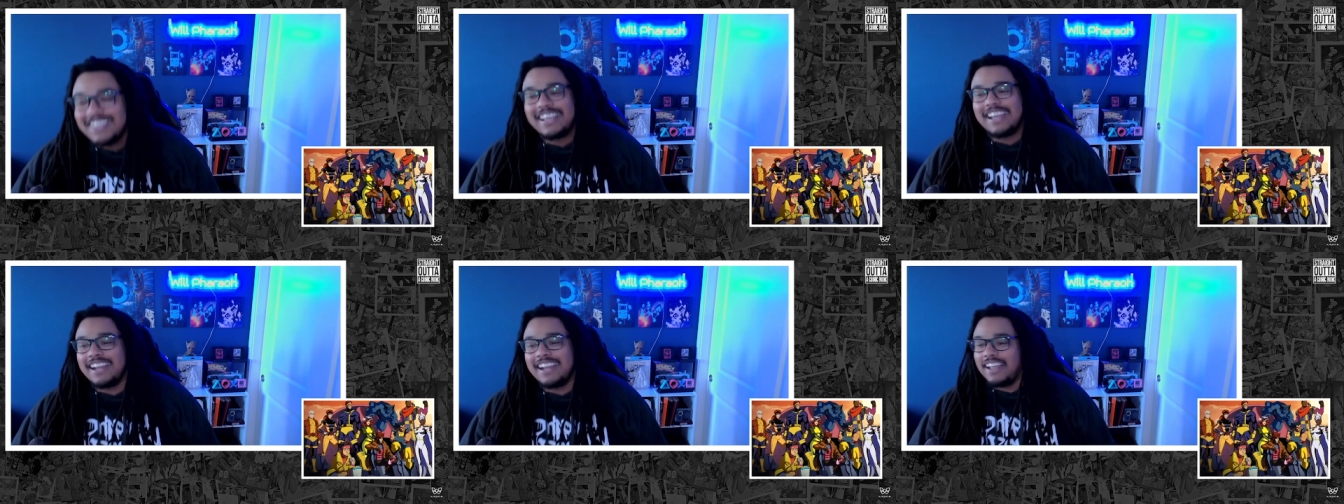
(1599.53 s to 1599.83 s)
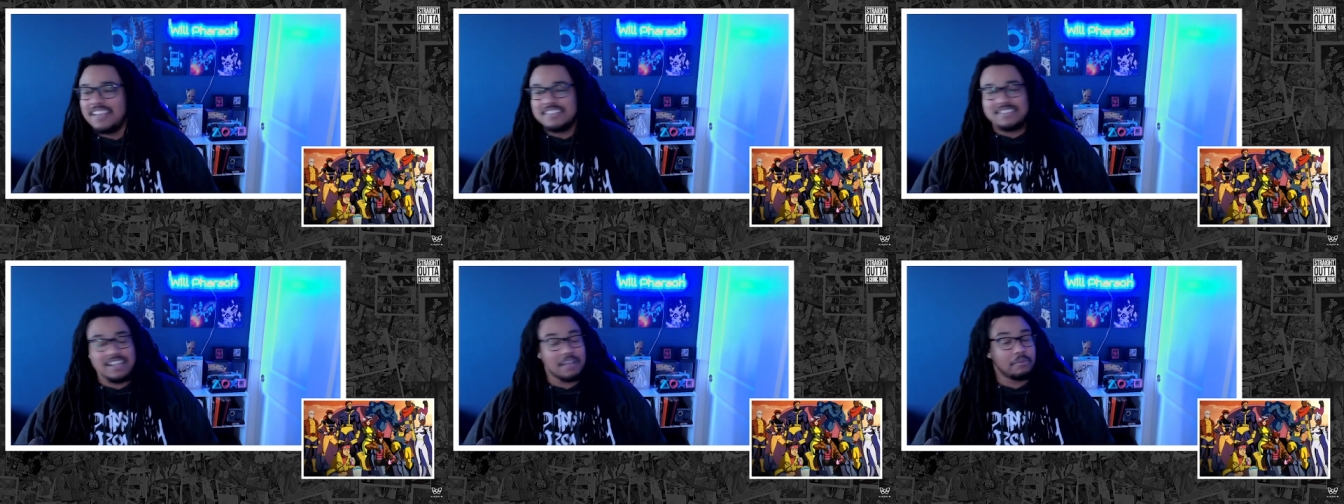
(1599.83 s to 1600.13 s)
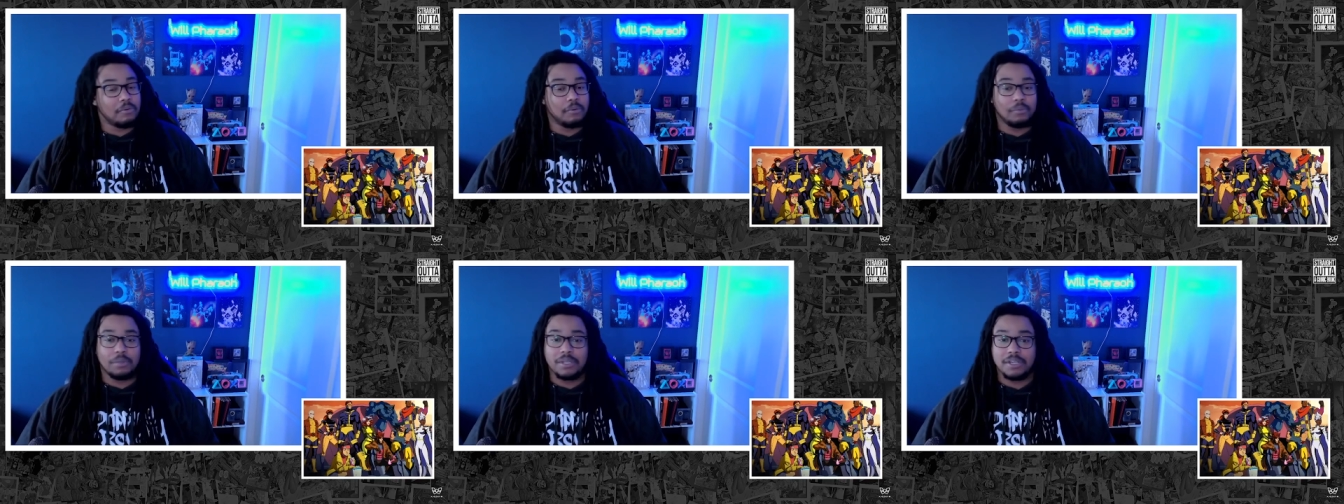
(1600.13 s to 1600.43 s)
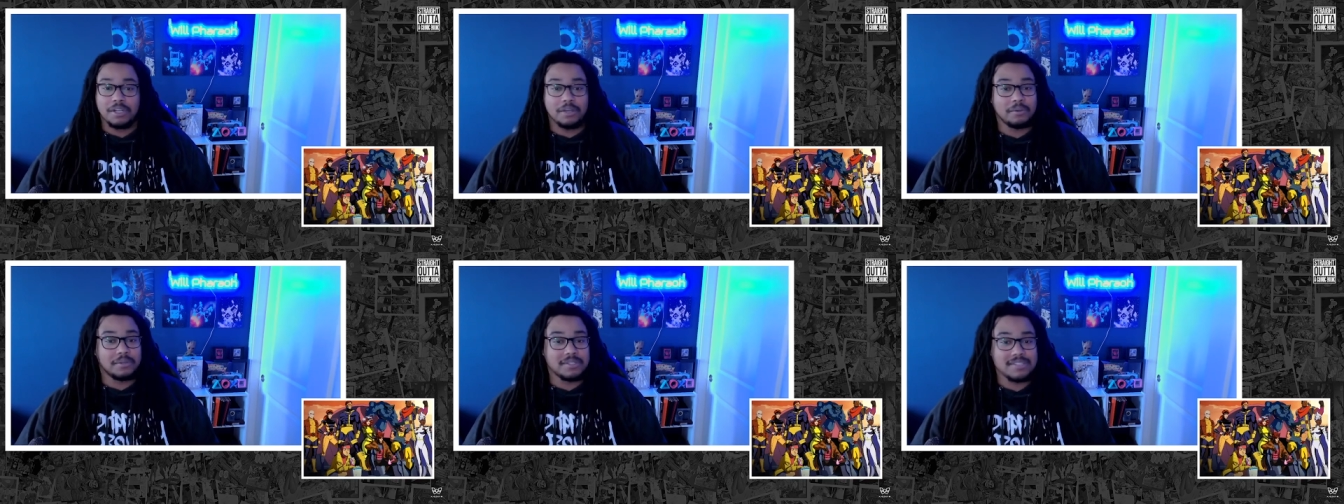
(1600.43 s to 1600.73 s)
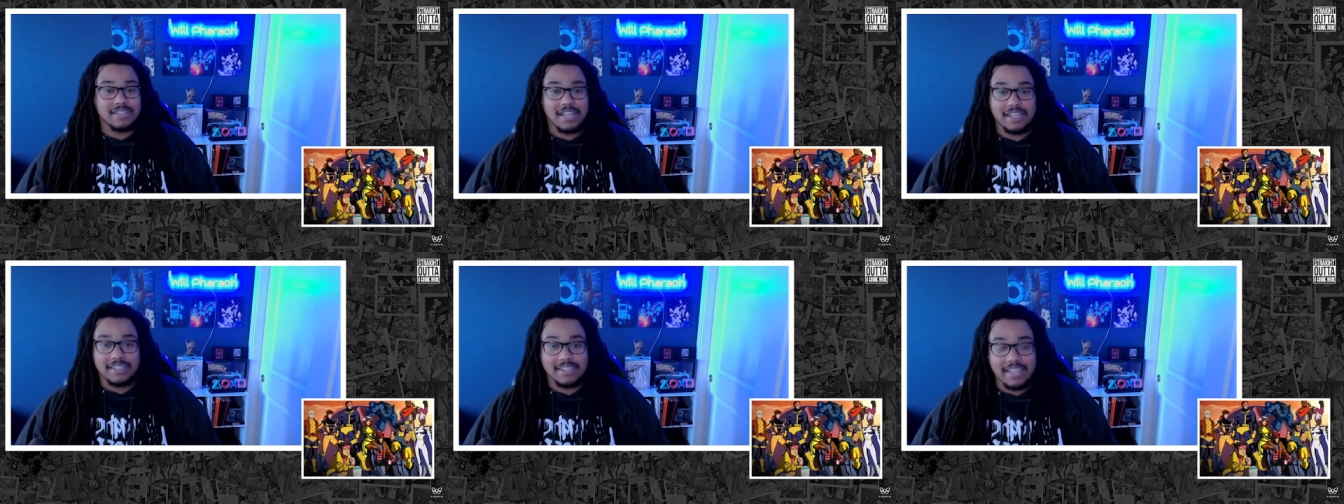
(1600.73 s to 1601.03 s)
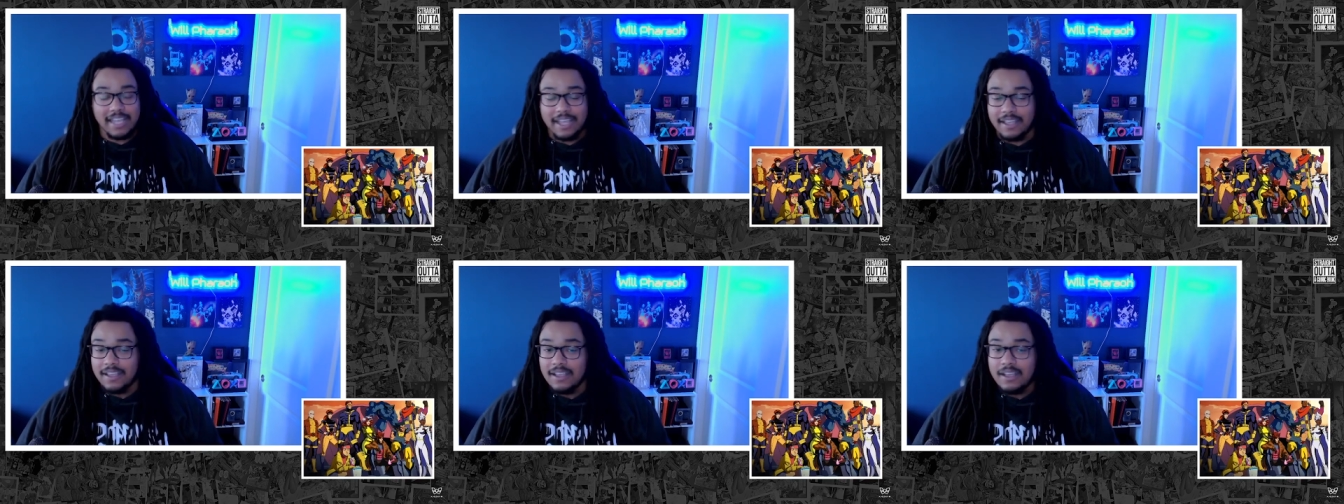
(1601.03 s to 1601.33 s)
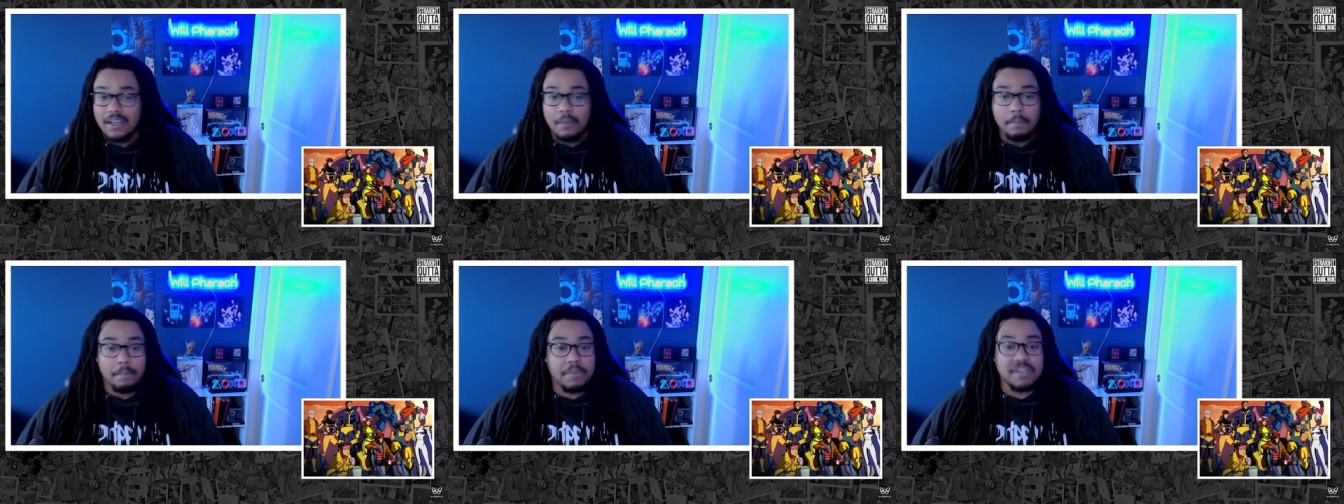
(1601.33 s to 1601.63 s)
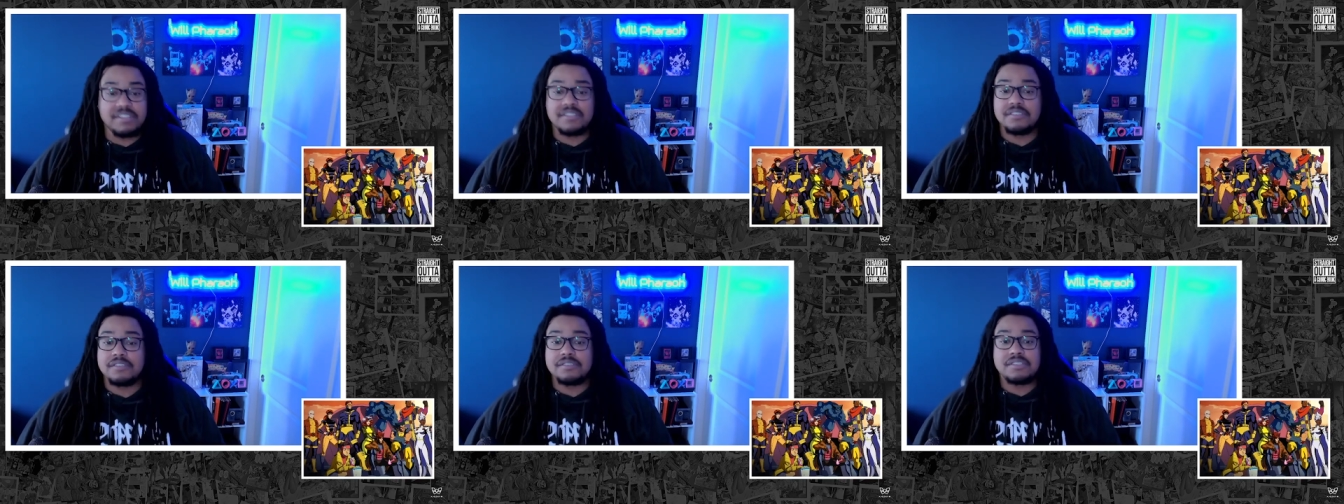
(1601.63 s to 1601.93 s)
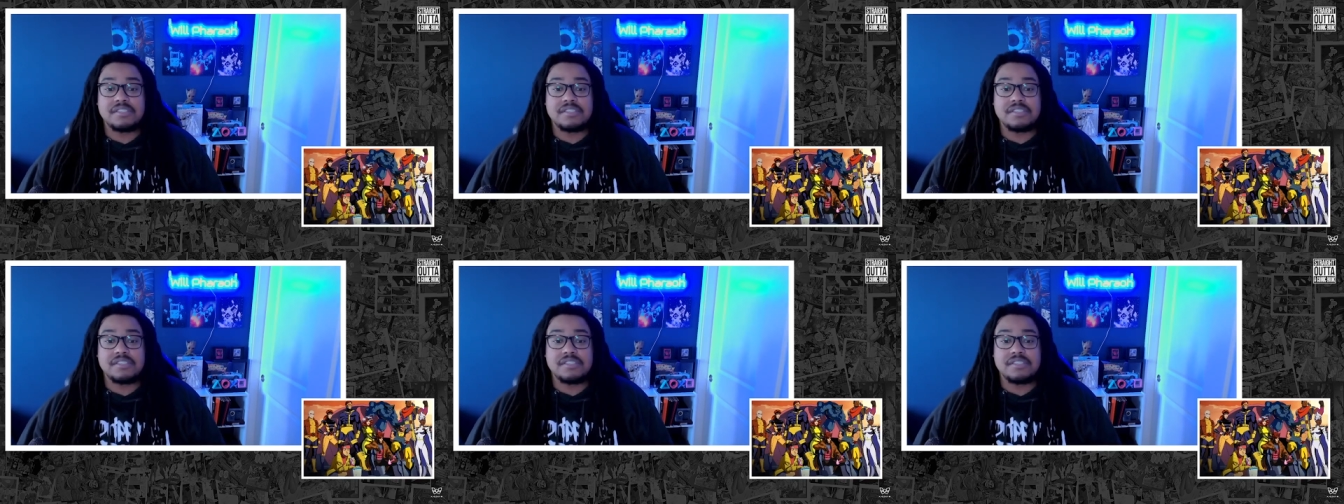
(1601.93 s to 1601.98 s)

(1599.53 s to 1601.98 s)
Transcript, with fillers: and I was like, well, we know it's not that. Mr.